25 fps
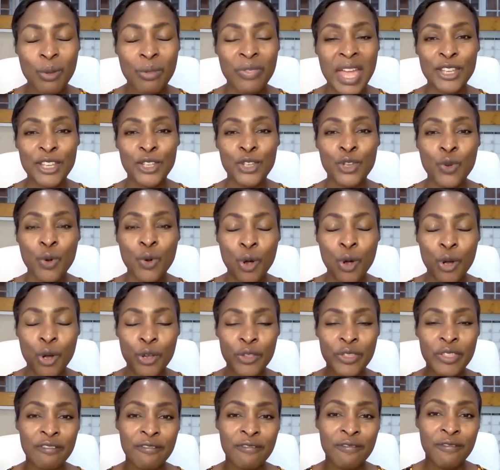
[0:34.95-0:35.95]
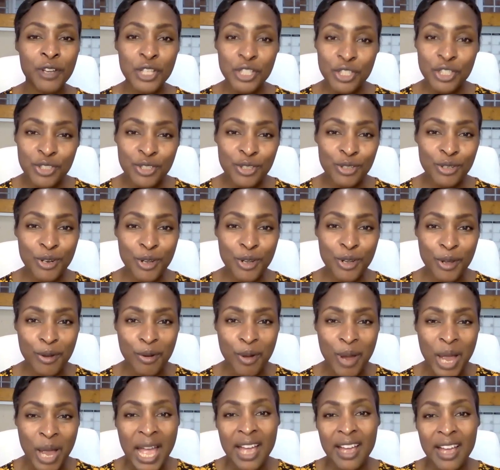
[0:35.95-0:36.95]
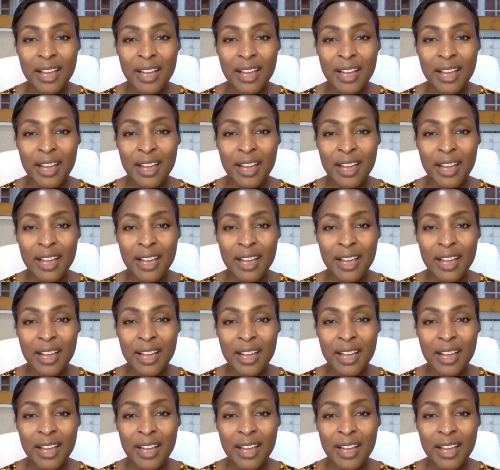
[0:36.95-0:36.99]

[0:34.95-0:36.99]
that you are the first to know